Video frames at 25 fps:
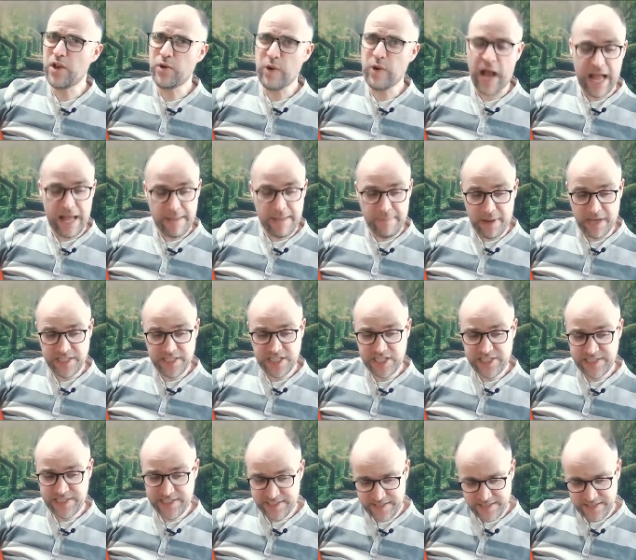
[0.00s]
I just
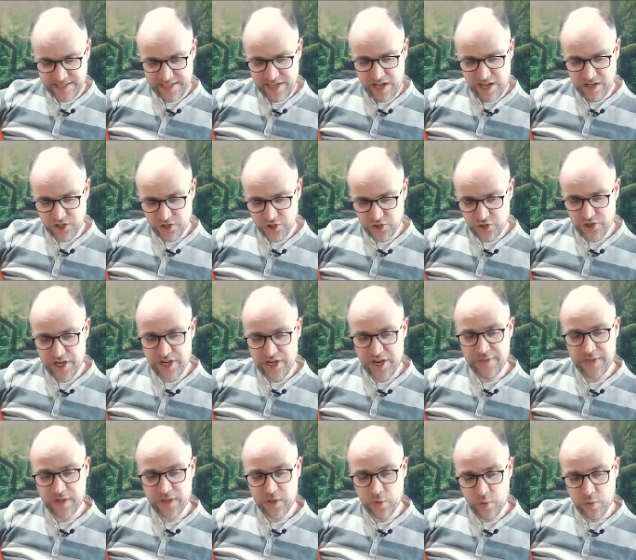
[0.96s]
touched on another
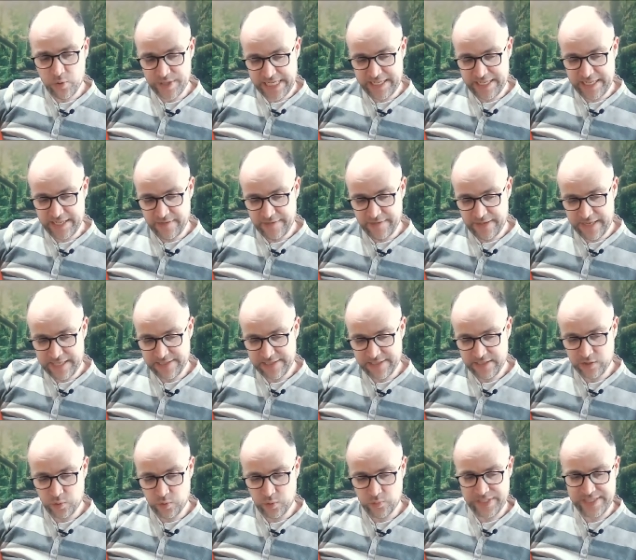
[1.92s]
chord in another lesson
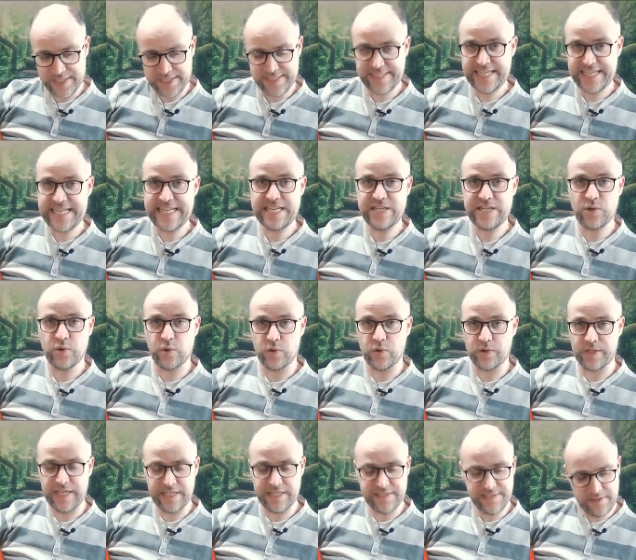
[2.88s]
called the C chord.
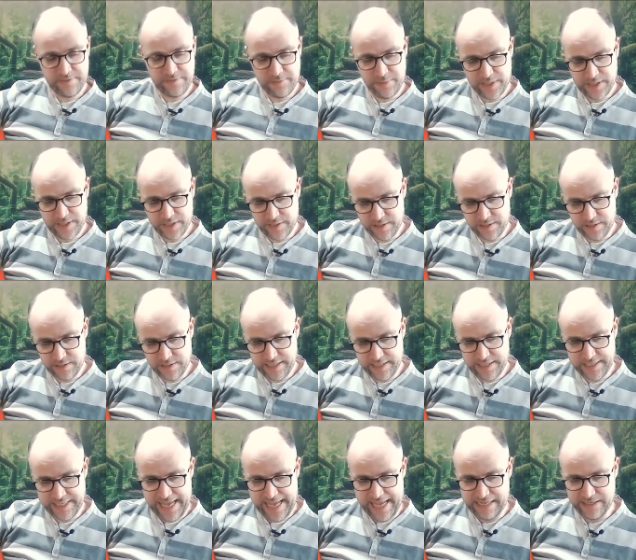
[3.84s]
Let's see if we can do that
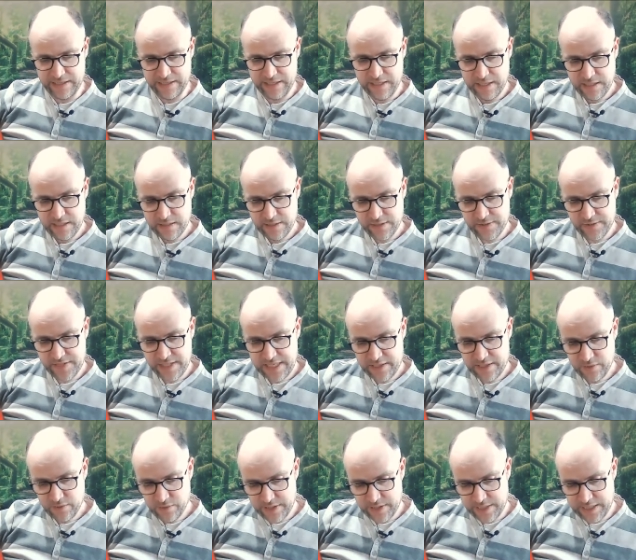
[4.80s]
again. So C
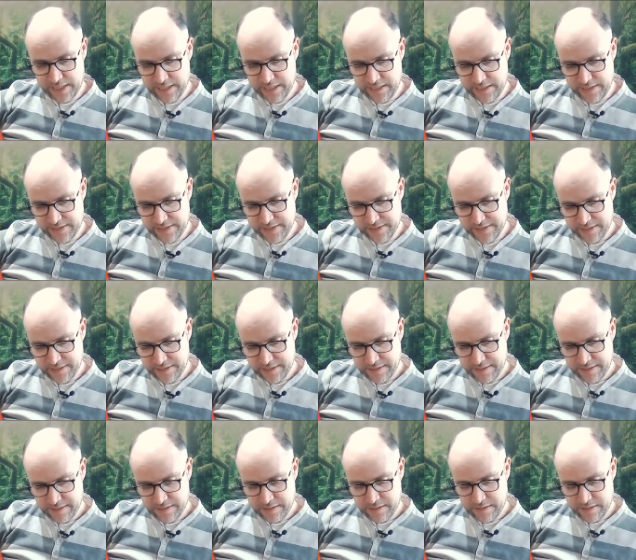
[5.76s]
chord is
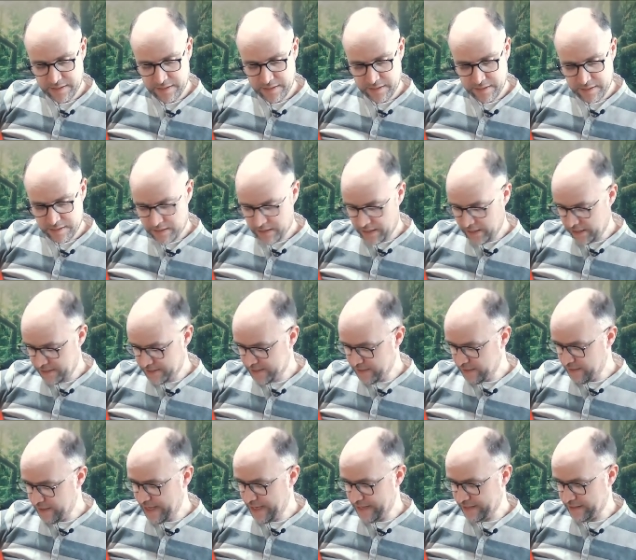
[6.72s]
a
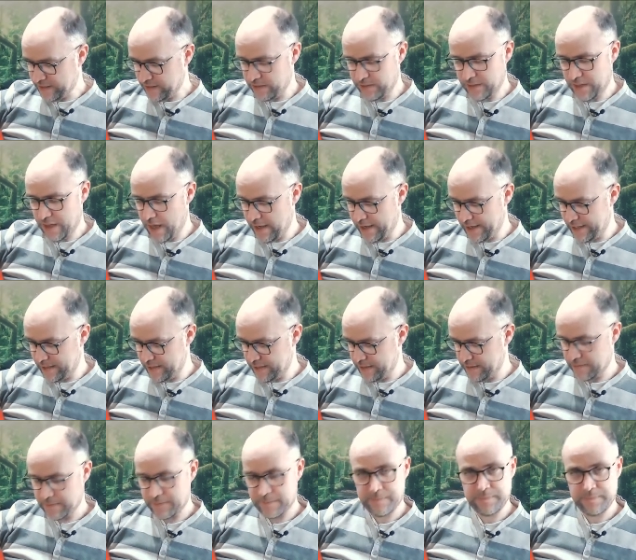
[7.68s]
diagonal line